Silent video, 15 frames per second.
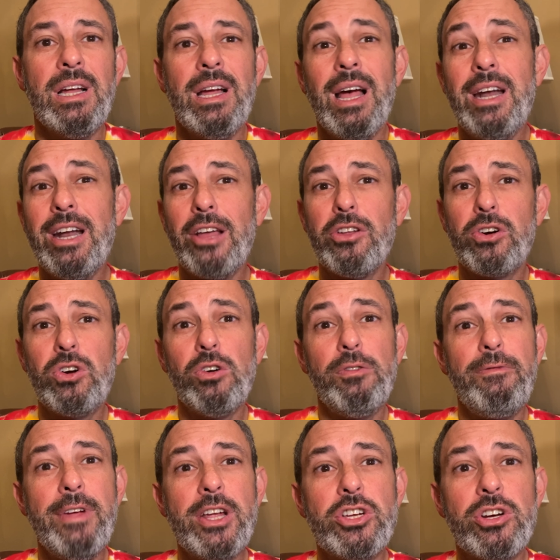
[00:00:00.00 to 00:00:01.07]
Another cool
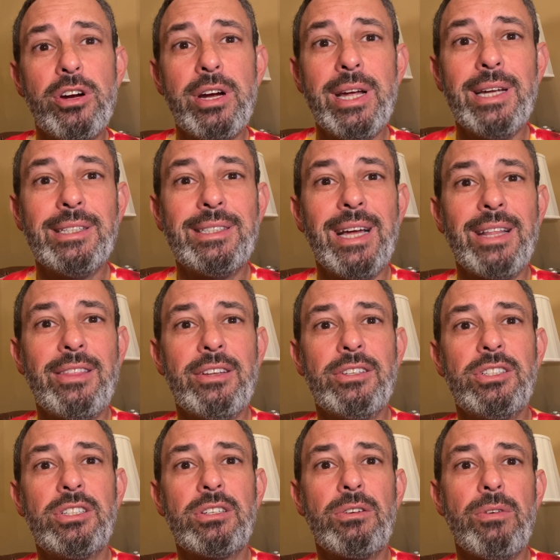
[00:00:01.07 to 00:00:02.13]
feature is that the
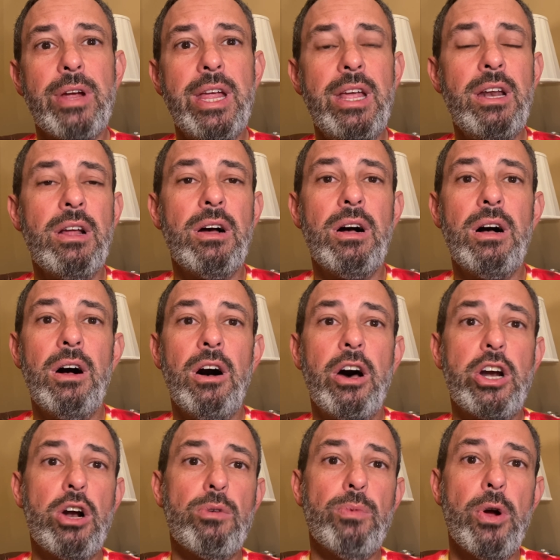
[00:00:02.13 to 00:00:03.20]
screen
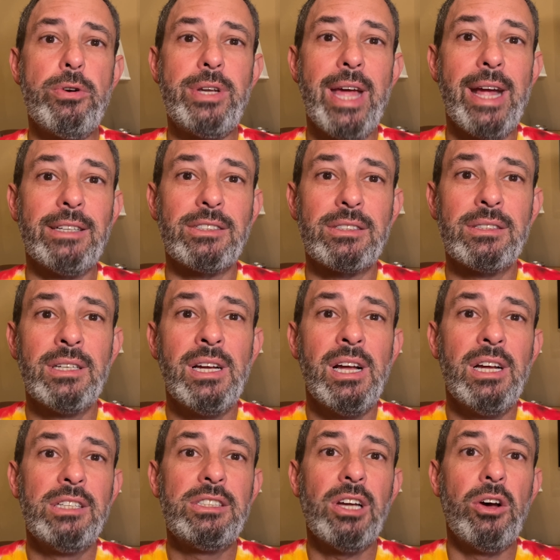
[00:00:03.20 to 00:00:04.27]
auto rotates,
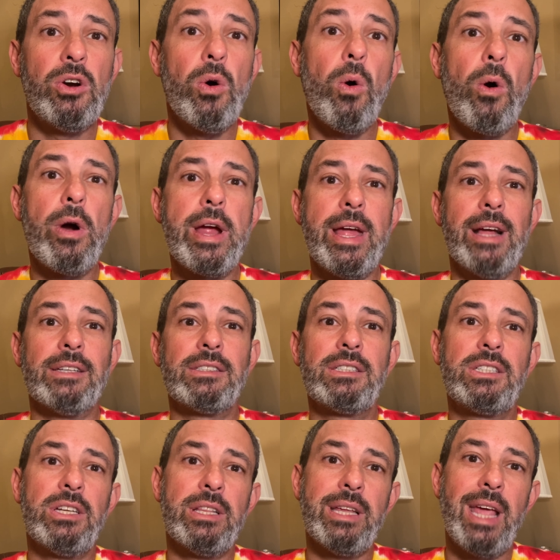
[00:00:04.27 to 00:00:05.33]
so it orients
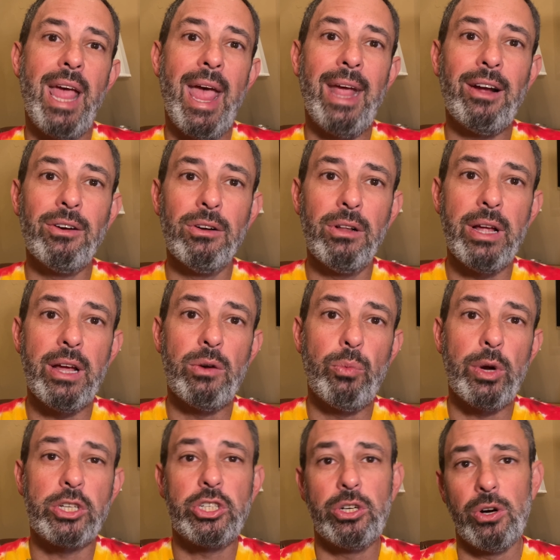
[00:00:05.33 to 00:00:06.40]
to the angle at
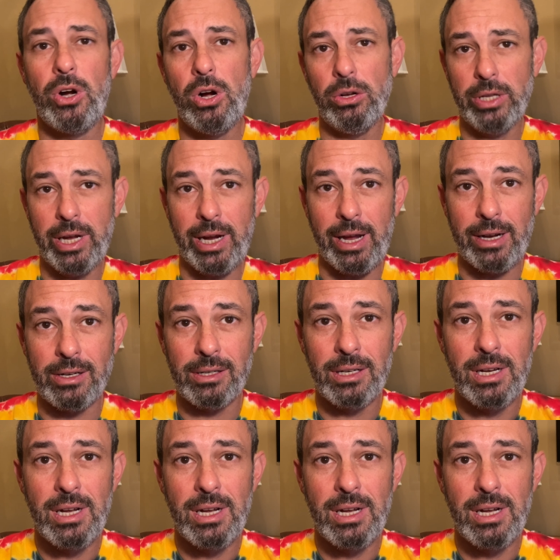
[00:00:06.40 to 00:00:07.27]
which you're holding it.